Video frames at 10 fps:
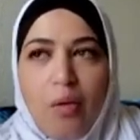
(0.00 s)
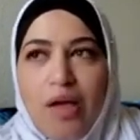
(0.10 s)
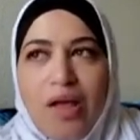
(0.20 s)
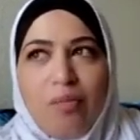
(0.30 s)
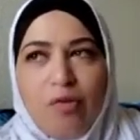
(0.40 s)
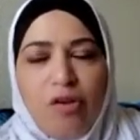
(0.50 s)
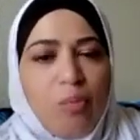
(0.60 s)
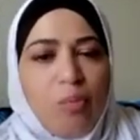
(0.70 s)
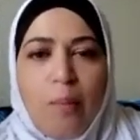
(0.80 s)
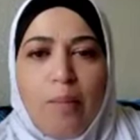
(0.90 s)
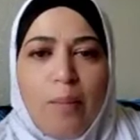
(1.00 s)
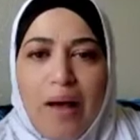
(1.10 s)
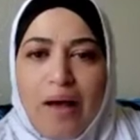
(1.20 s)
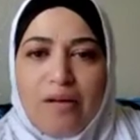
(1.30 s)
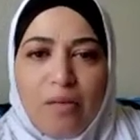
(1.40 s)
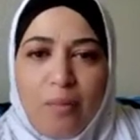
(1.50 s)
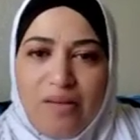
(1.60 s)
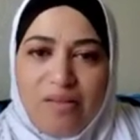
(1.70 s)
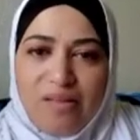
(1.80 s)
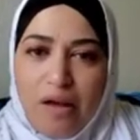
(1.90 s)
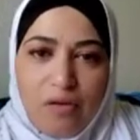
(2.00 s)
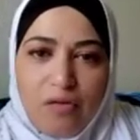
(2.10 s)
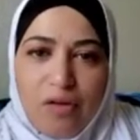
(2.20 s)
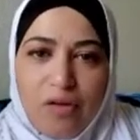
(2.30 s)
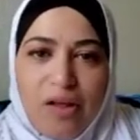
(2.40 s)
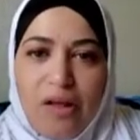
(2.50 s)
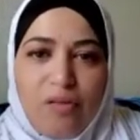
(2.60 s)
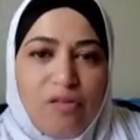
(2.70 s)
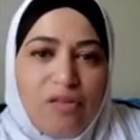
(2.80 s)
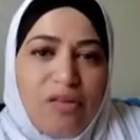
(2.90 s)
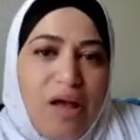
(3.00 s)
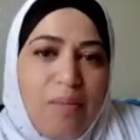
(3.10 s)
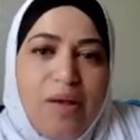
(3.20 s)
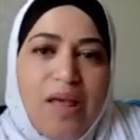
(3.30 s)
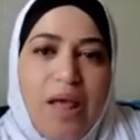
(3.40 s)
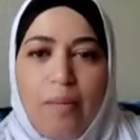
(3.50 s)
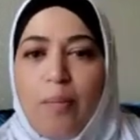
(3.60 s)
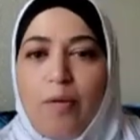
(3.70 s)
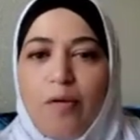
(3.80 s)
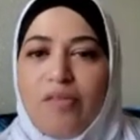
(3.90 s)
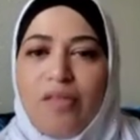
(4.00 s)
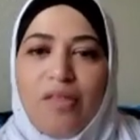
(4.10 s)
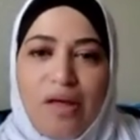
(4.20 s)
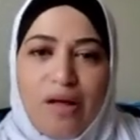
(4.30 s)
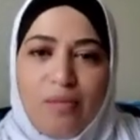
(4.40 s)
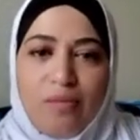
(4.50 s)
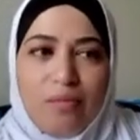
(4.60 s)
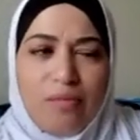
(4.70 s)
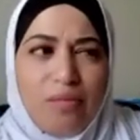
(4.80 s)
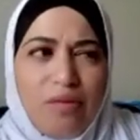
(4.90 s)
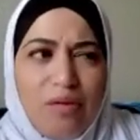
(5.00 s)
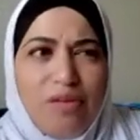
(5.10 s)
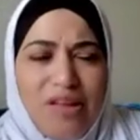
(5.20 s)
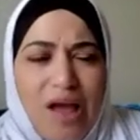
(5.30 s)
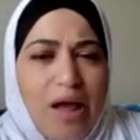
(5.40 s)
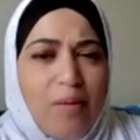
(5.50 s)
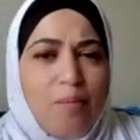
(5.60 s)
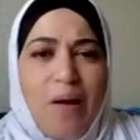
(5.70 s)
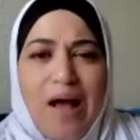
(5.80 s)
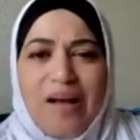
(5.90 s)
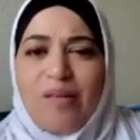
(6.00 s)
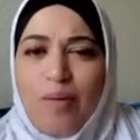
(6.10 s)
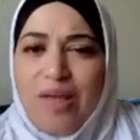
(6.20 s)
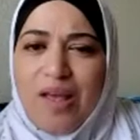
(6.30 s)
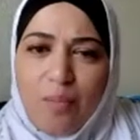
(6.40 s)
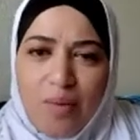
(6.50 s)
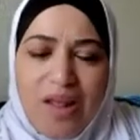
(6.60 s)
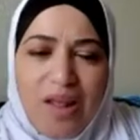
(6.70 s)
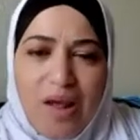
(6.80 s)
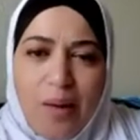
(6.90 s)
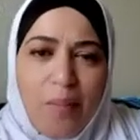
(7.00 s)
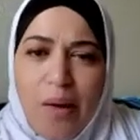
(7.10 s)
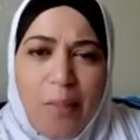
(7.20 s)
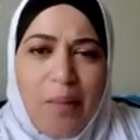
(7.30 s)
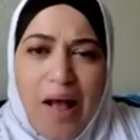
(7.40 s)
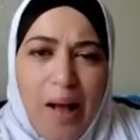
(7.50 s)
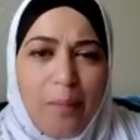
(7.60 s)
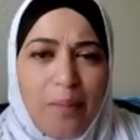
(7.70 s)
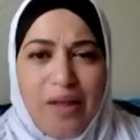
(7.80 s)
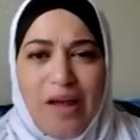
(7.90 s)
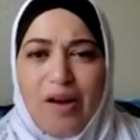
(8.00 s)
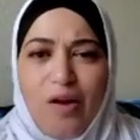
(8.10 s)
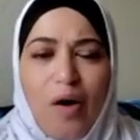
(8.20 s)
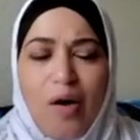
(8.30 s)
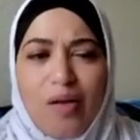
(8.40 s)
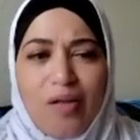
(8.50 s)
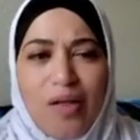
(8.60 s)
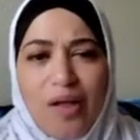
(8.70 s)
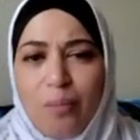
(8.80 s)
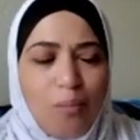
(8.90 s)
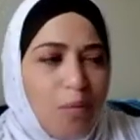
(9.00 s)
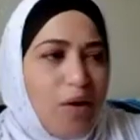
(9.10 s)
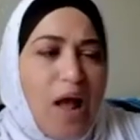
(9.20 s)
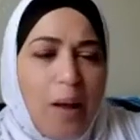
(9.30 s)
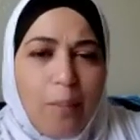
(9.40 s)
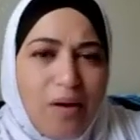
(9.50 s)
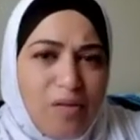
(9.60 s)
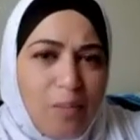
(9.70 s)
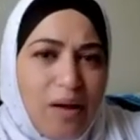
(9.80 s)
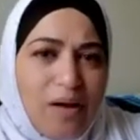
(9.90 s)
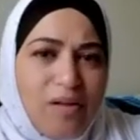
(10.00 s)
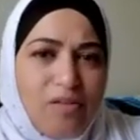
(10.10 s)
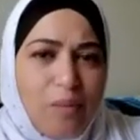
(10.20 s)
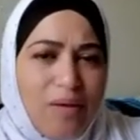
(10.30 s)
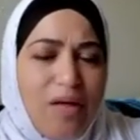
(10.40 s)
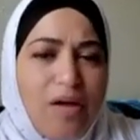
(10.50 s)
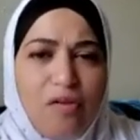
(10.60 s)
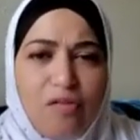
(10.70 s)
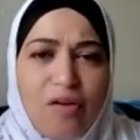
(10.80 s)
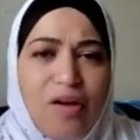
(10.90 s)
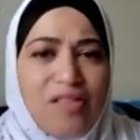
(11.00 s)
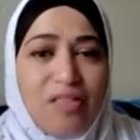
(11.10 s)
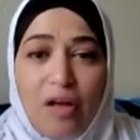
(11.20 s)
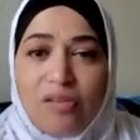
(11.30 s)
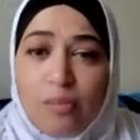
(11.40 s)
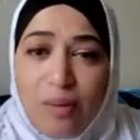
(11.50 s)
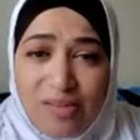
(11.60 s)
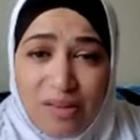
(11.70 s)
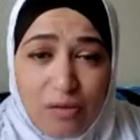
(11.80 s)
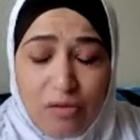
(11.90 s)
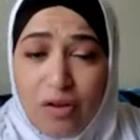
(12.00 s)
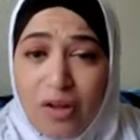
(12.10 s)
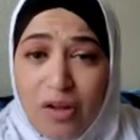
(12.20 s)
it just brought me back to myself. Like it just mm. I became a person that is like I'm back to being me. I'm I'm happy. I know how to like bring happiness back into my life. I felt I'd lost myself.